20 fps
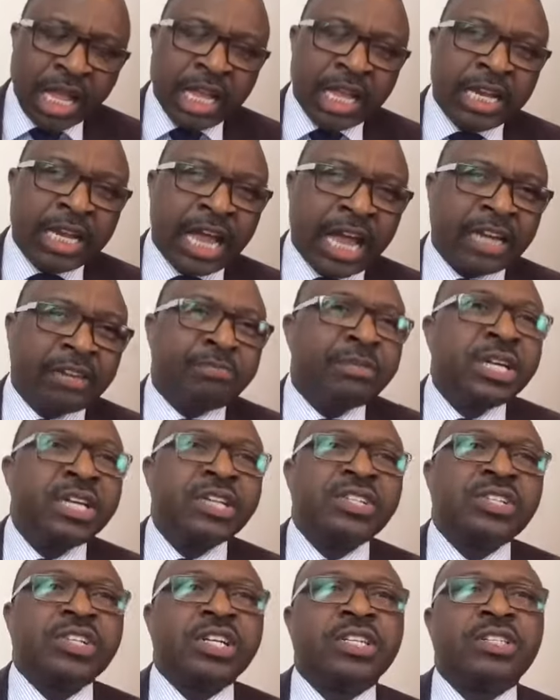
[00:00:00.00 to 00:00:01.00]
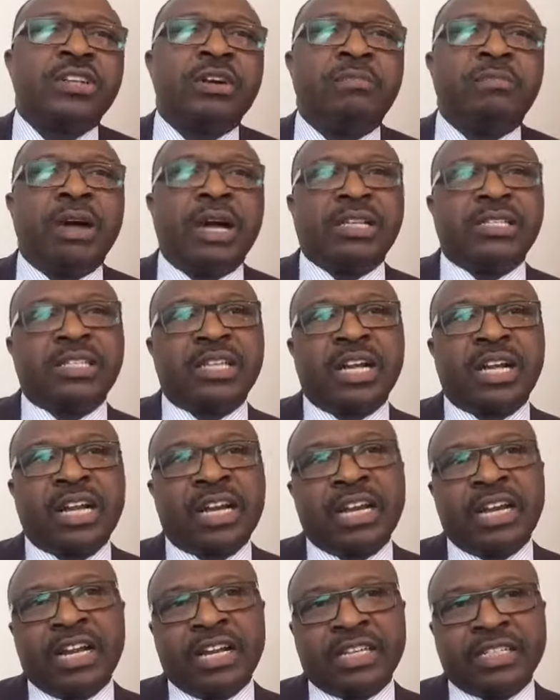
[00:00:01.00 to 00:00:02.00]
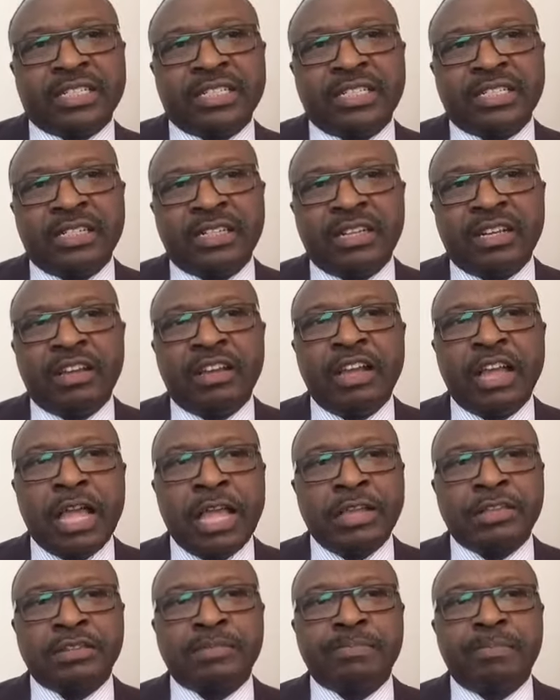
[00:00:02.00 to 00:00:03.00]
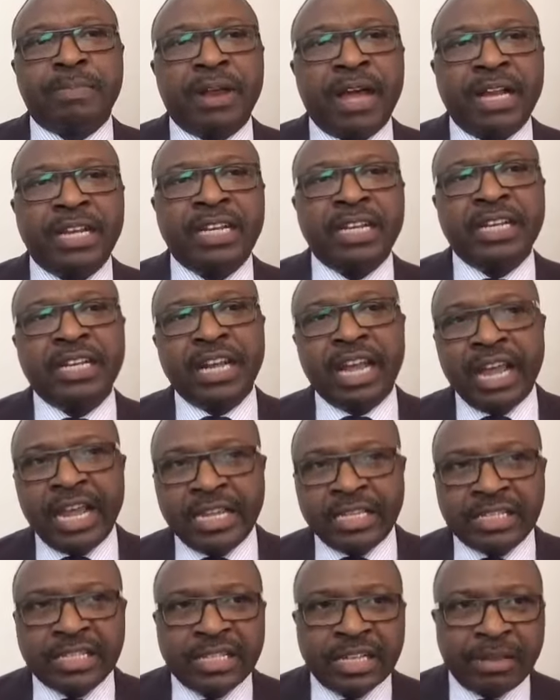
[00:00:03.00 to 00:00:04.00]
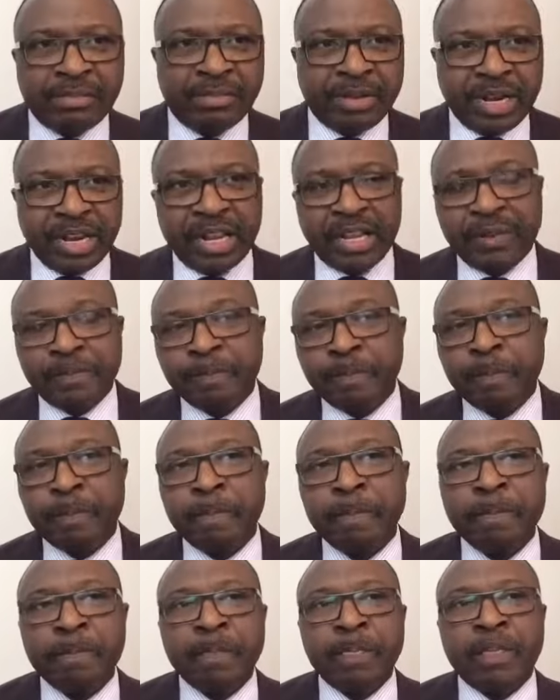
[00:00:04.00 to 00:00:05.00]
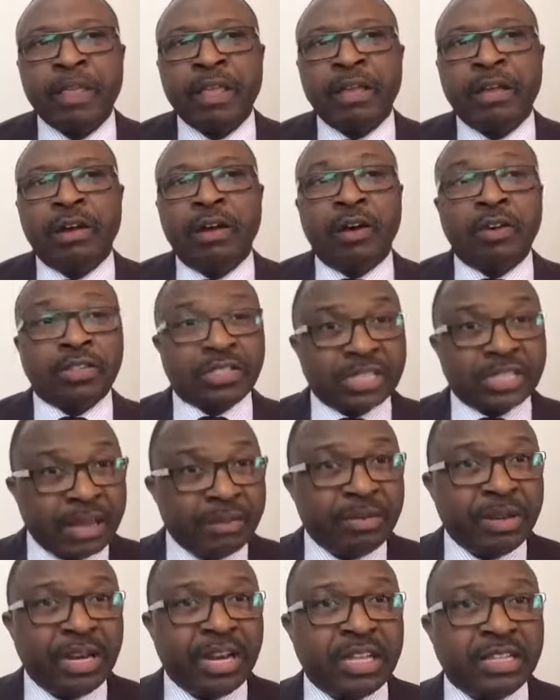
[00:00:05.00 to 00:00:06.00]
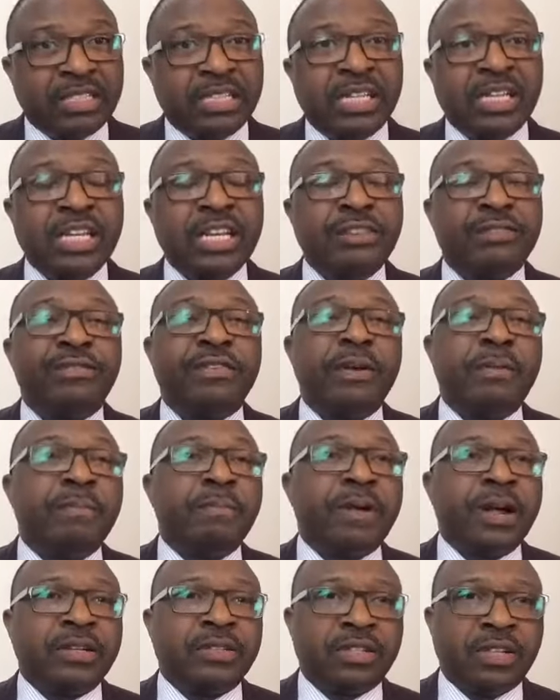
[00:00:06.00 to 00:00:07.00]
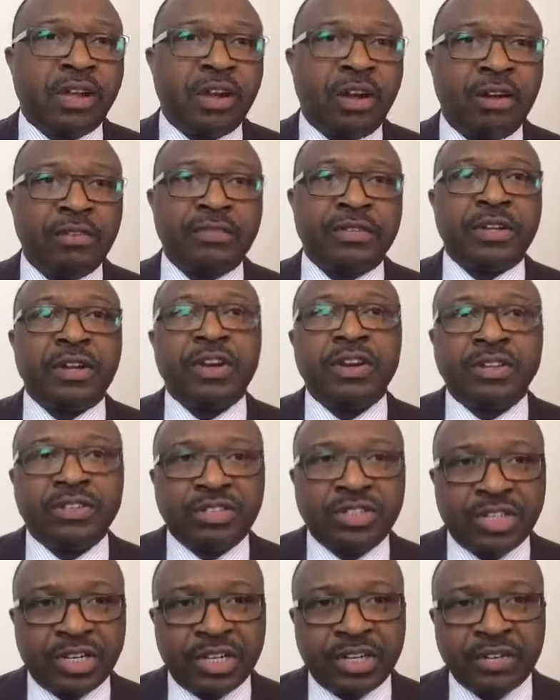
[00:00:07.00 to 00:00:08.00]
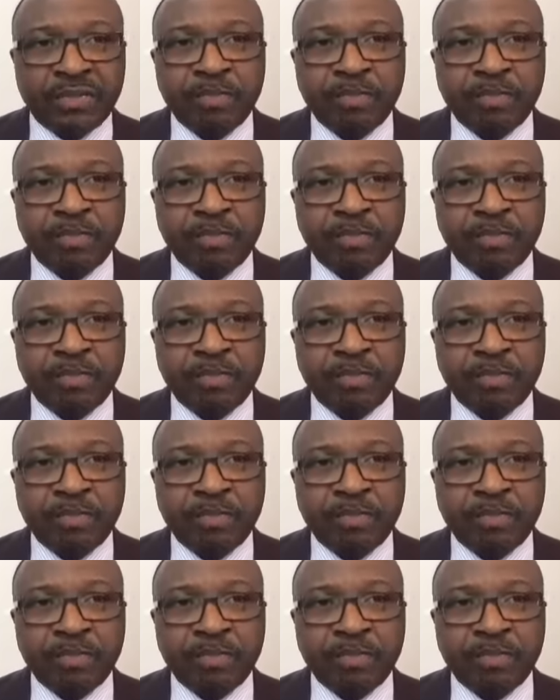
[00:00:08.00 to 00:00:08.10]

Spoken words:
The Administrator Masterclass is planning a seminar or seminars in different parts of the country.